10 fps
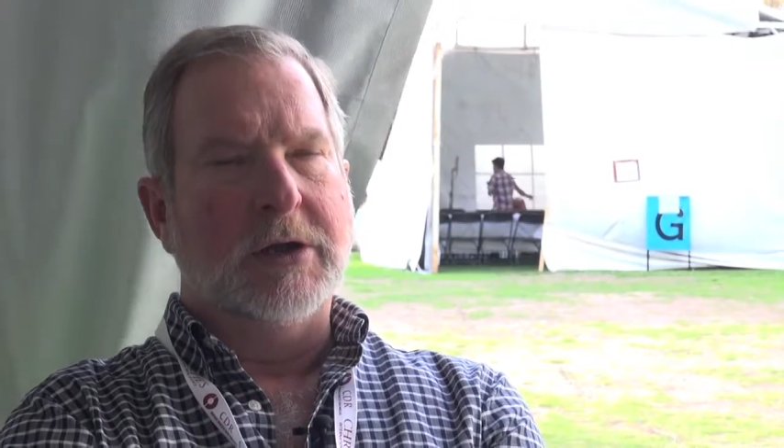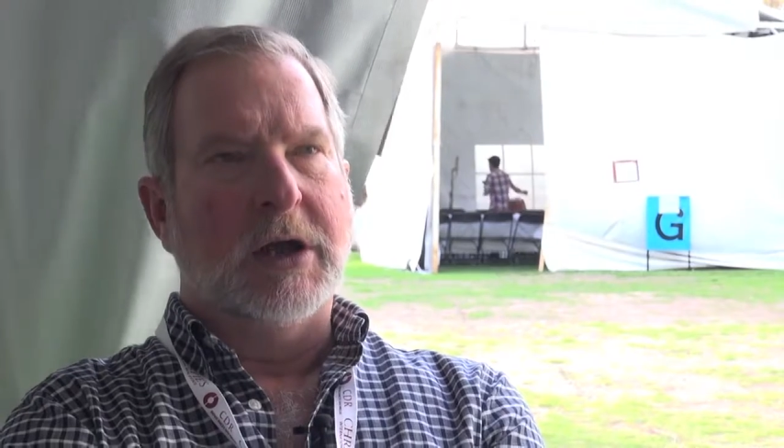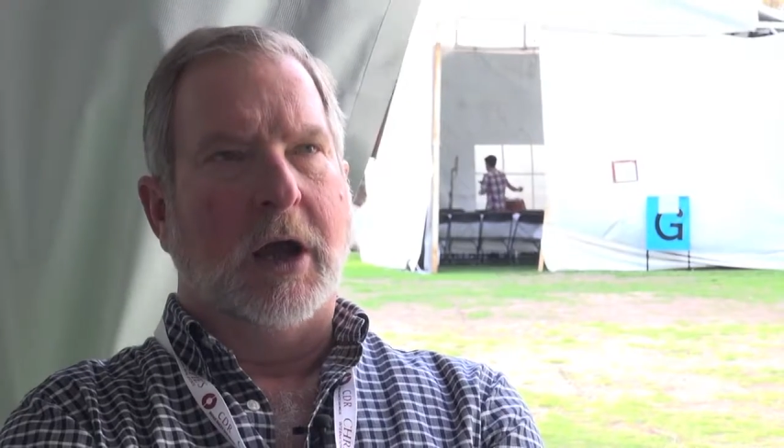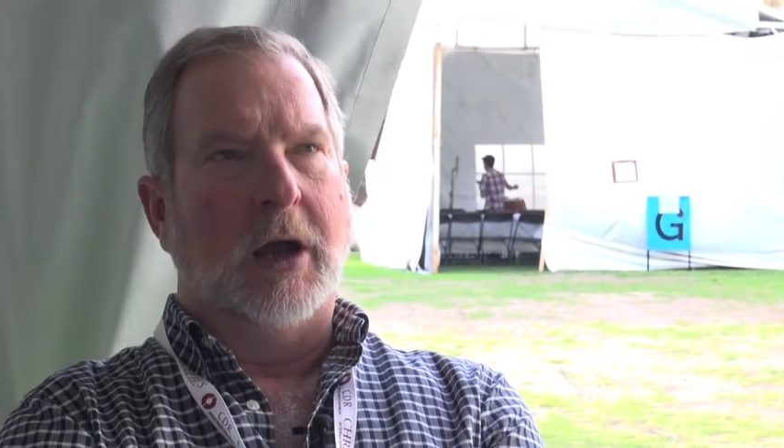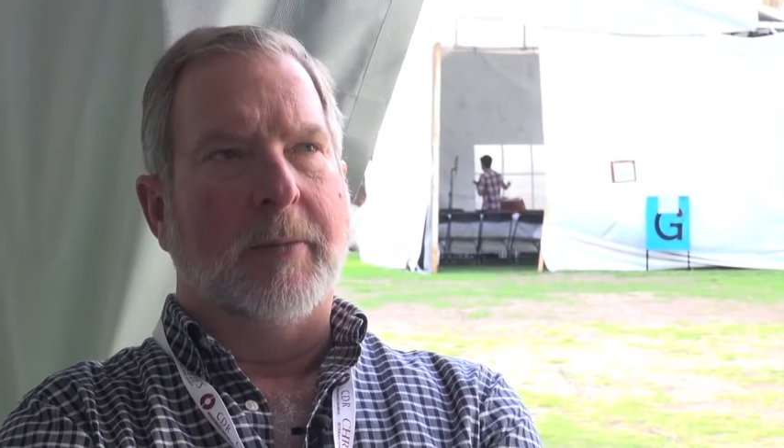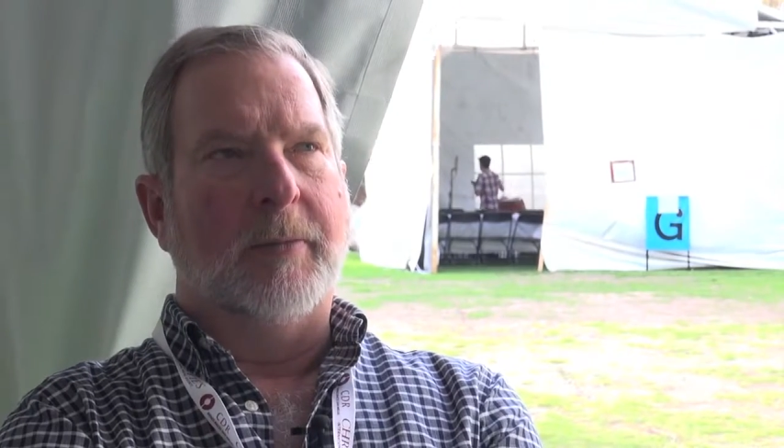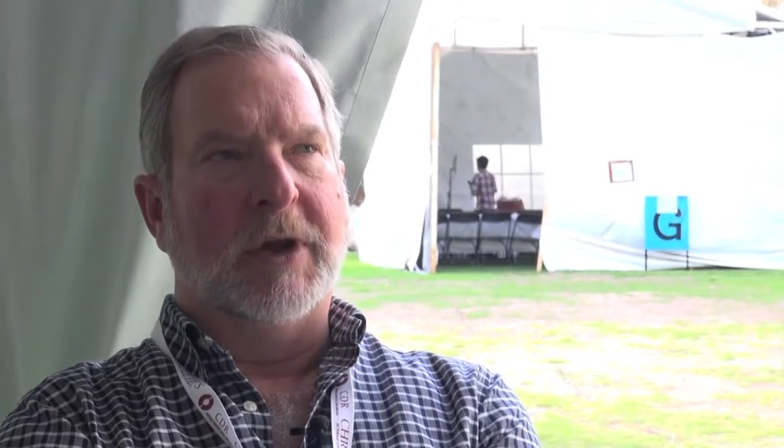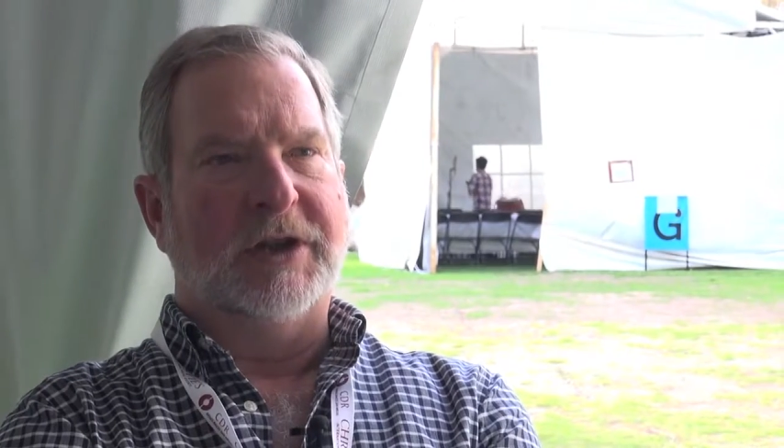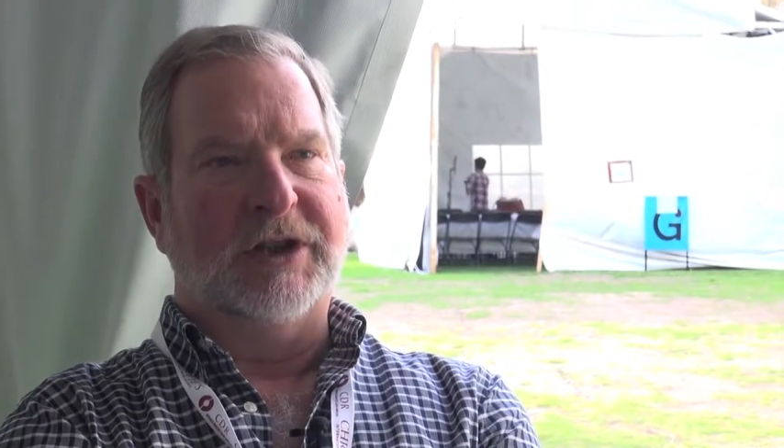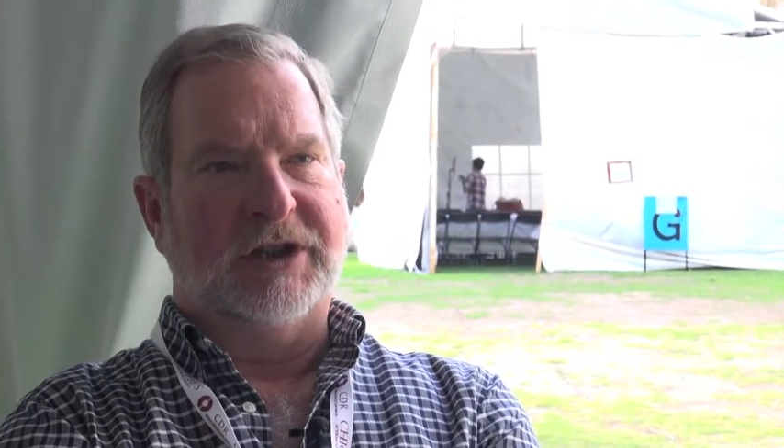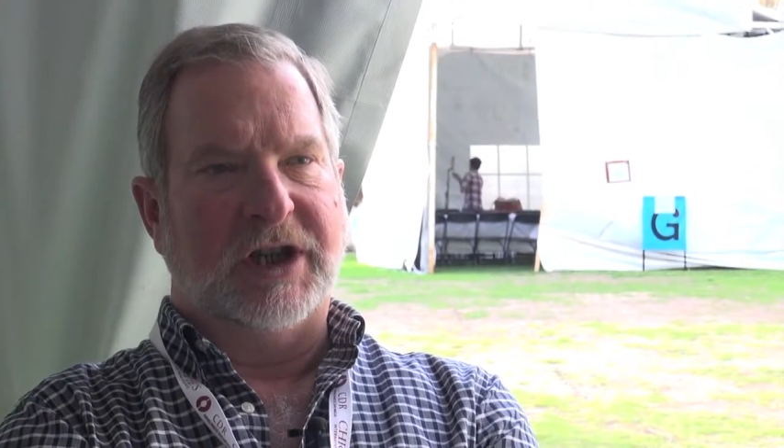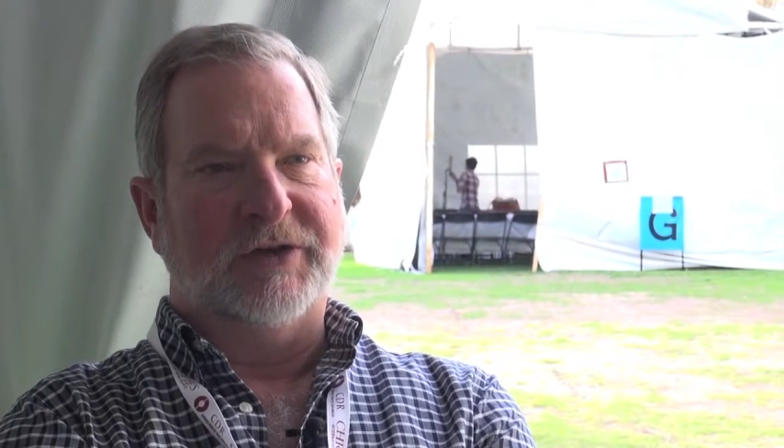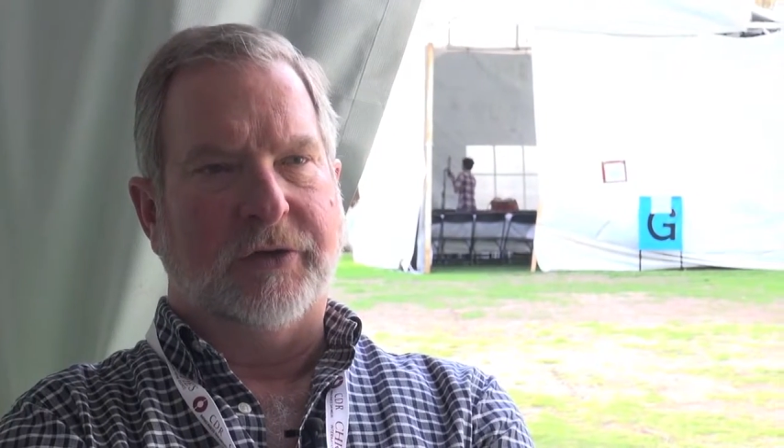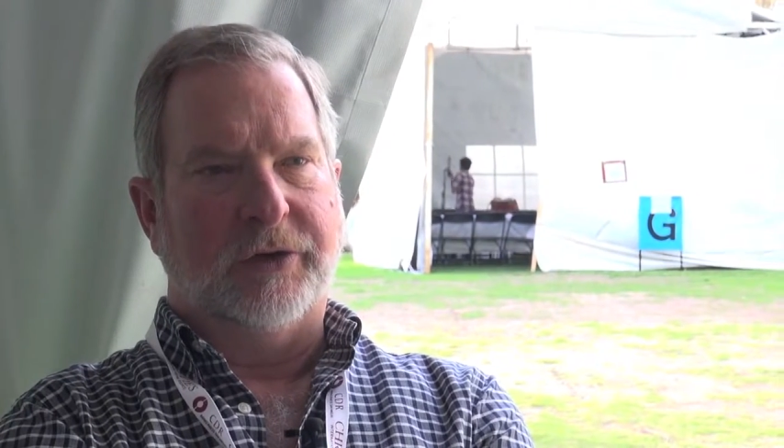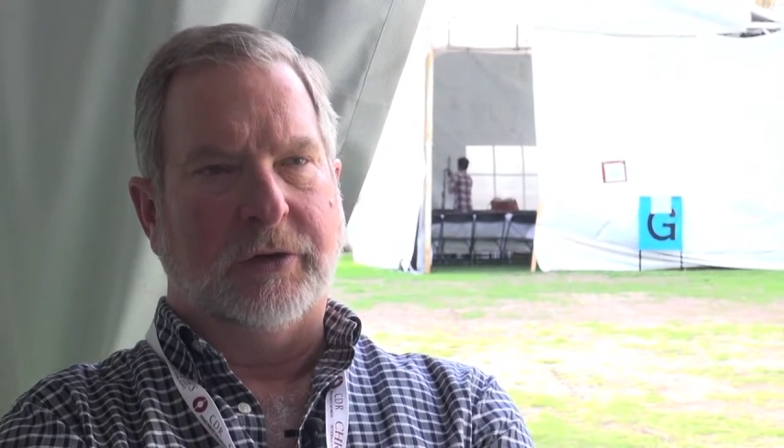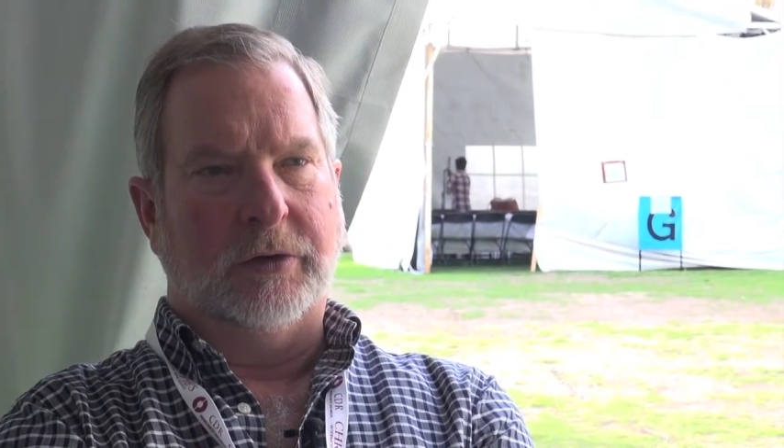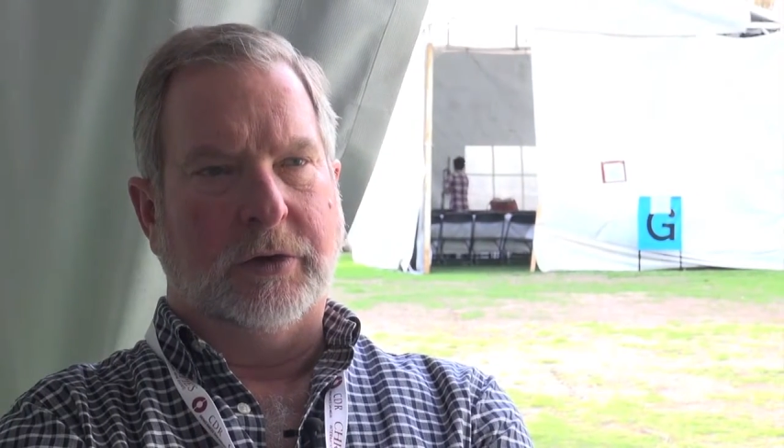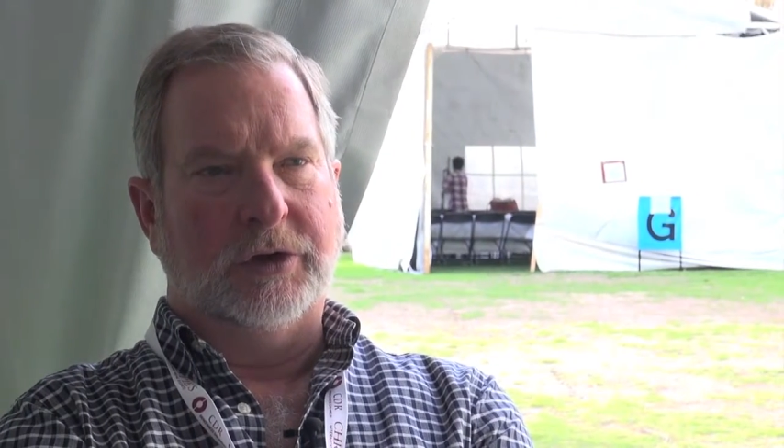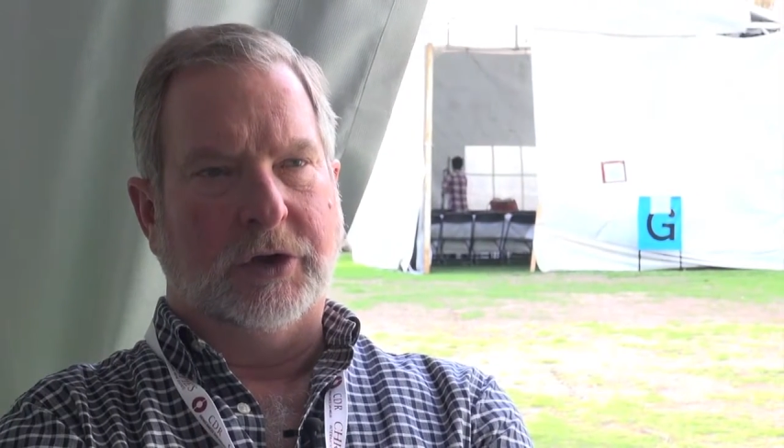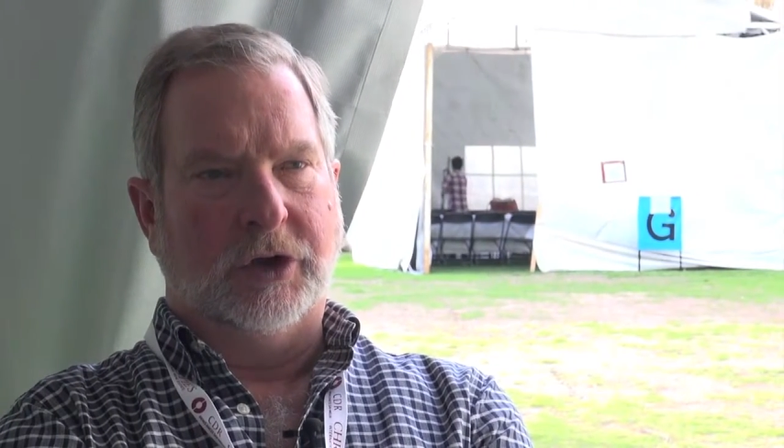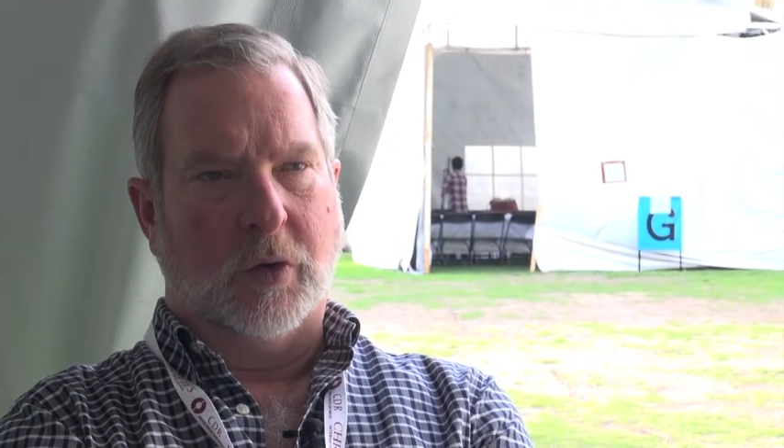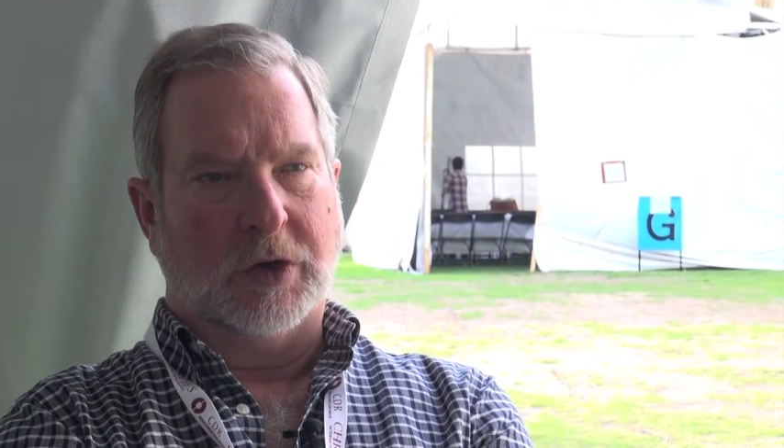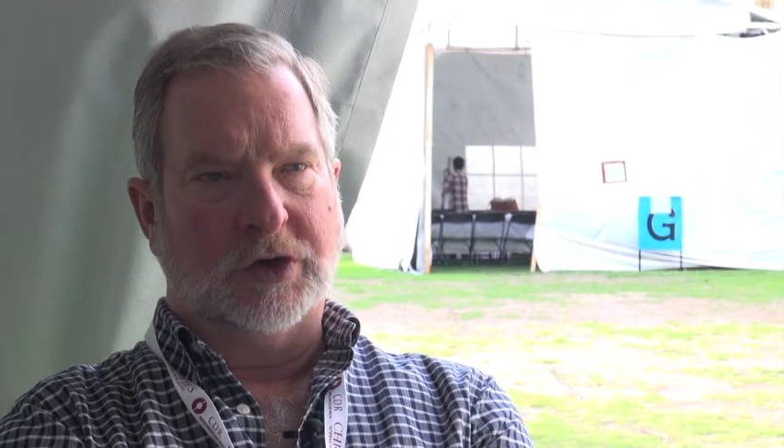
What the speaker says: But a successful short